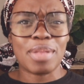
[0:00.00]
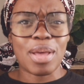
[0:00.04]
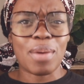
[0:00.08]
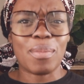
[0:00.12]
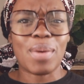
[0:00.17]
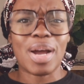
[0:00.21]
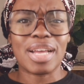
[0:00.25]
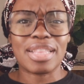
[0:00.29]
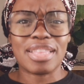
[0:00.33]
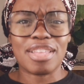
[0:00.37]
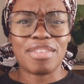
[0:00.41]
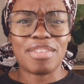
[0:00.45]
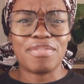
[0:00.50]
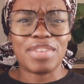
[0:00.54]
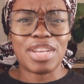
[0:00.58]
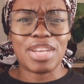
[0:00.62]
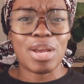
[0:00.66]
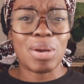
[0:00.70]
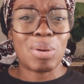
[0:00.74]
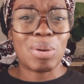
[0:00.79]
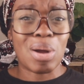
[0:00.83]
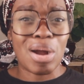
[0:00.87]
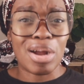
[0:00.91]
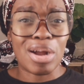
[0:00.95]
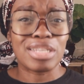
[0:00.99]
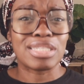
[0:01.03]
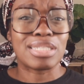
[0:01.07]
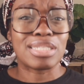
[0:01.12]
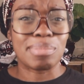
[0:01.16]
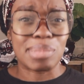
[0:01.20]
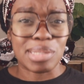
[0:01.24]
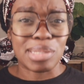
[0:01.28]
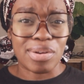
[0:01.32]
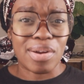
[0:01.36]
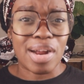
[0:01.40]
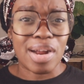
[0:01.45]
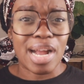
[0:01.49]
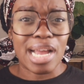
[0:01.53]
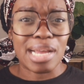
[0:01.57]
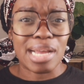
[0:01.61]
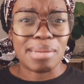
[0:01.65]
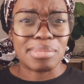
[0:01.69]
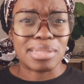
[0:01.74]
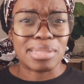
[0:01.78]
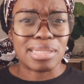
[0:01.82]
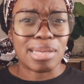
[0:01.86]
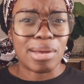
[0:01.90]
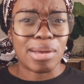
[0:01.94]
that watch this video aren't
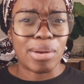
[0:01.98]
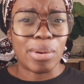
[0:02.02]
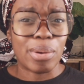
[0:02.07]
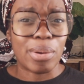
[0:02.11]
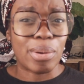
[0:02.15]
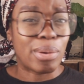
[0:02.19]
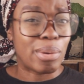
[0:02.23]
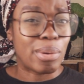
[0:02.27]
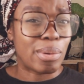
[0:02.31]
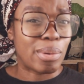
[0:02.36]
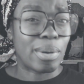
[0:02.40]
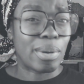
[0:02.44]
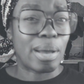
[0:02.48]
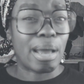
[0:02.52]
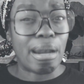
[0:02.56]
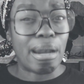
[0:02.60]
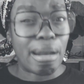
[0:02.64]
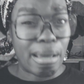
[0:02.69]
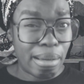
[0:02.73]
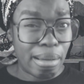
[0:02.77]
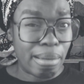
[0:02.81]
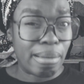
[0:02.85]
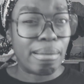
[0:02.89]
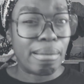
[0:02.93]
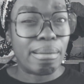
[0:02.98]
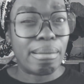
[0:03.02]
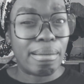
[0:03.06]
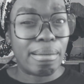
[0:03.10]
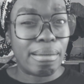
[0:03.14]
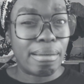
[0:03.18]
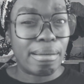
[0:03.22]
subscribed, so hello.